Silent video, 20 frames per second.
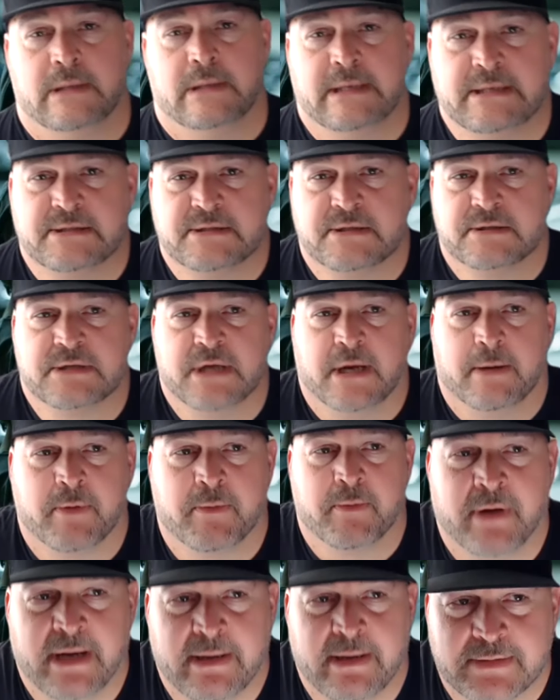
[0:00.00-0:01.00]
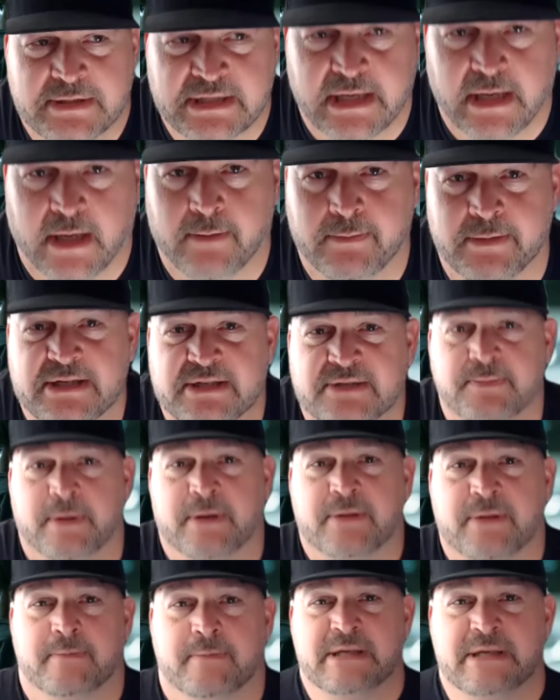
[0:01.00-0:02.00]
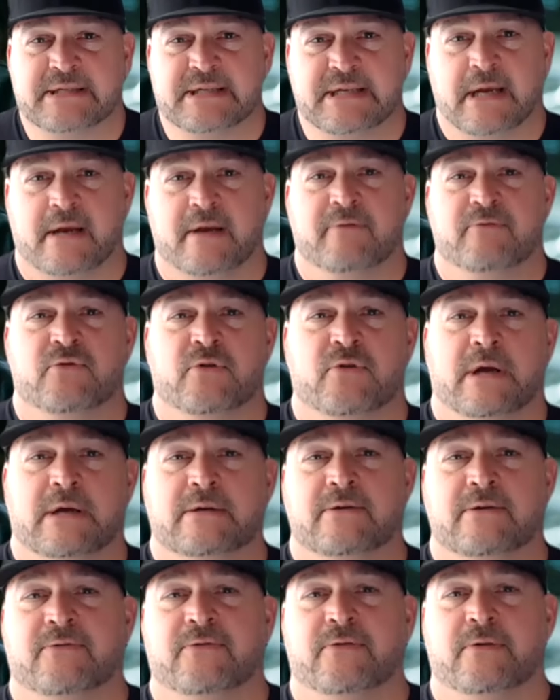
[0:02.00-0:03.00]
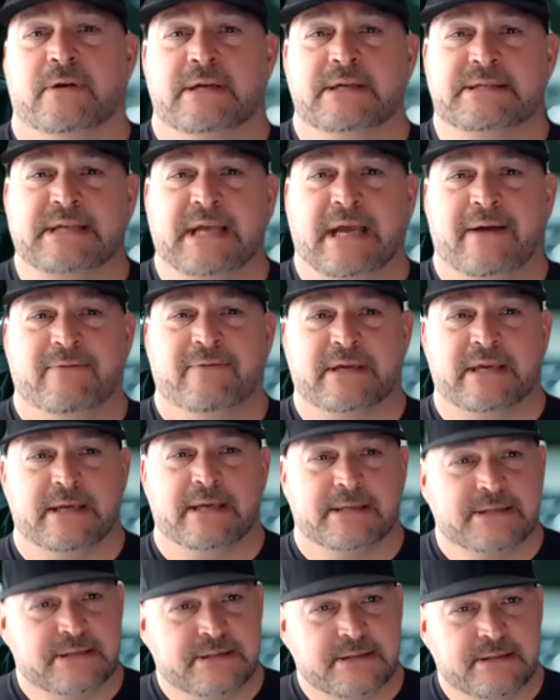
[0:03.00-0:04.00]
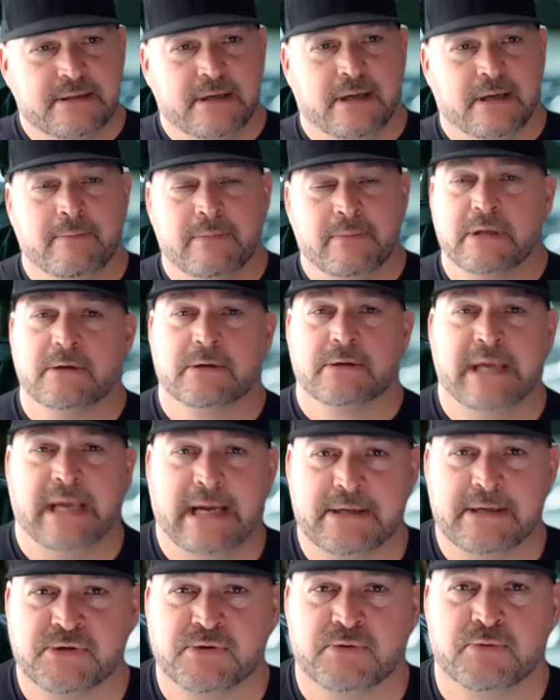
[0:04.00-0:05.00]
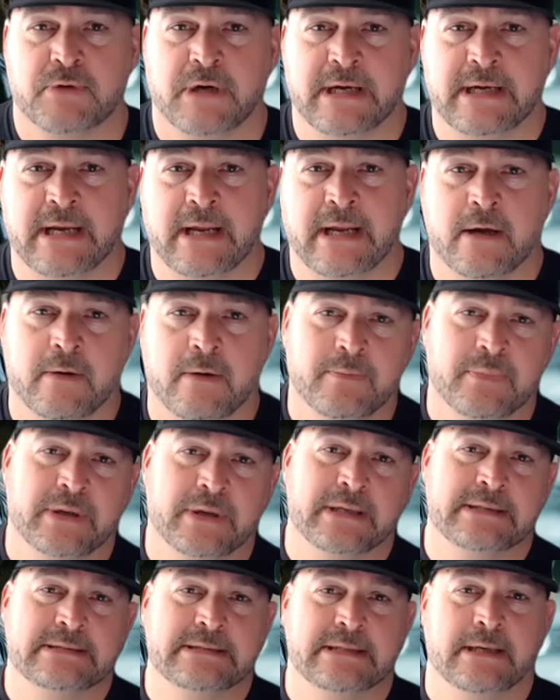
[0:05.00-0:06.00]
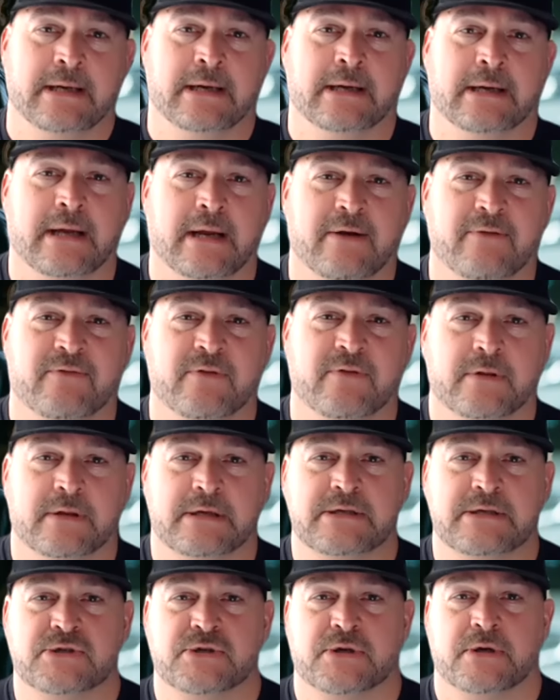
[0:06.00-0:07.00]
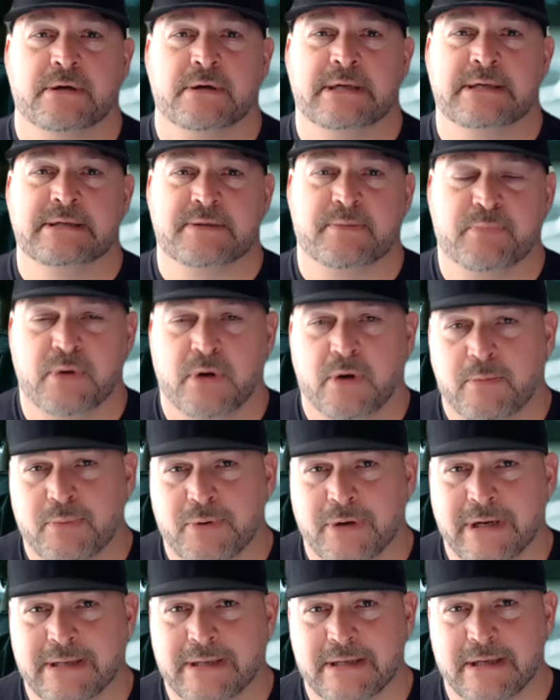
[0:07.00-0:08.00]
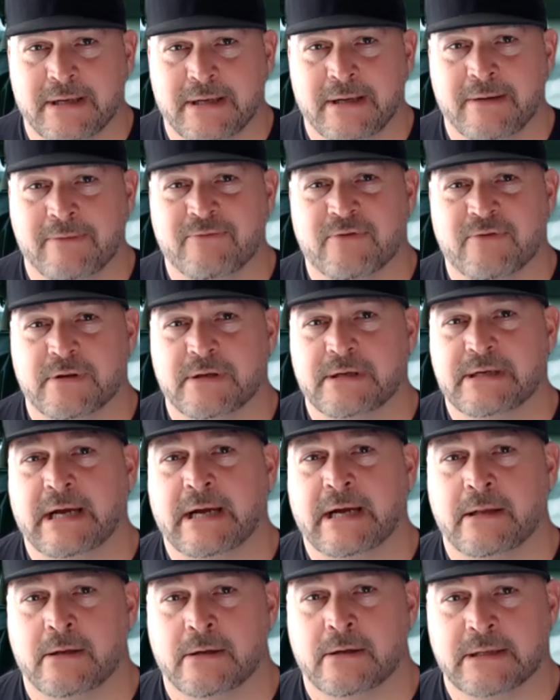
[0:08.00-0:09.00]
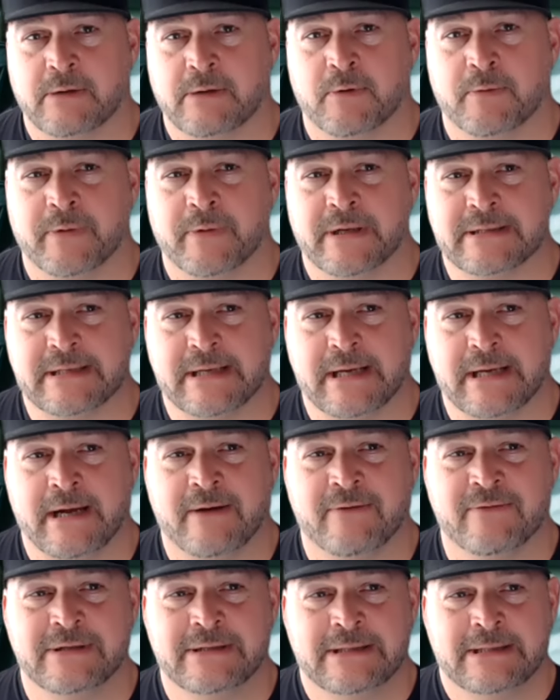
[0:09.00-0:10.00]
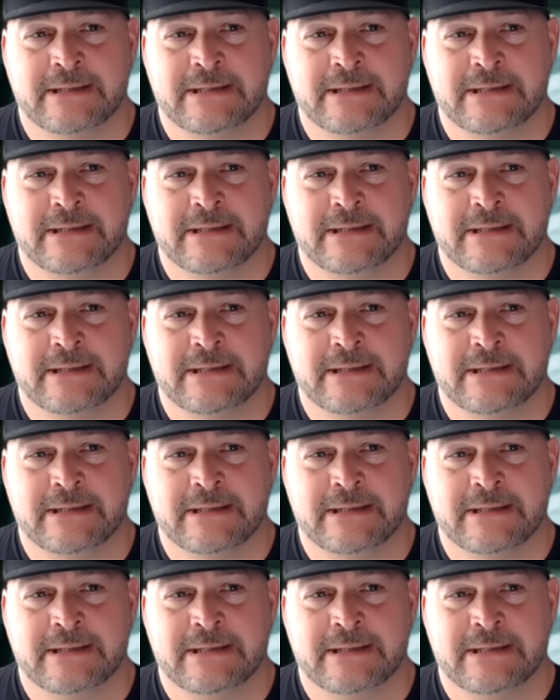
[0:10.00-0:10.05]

Ladies and gentlemen, my name is Kelby Smith. I'm the executive director for His Advocates. I'm a little casual right now, but I kind of feel the shirt is appropriate for the dialogue that we're about to have.